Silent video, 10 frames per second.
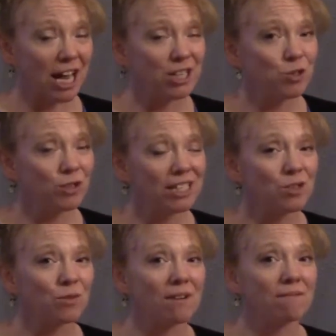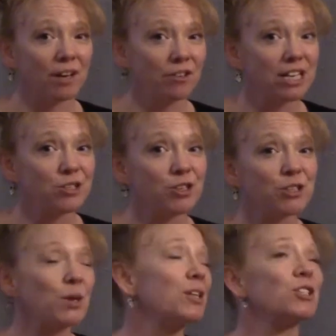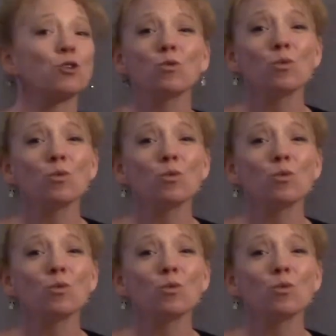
I do like to run fundraisers. It's a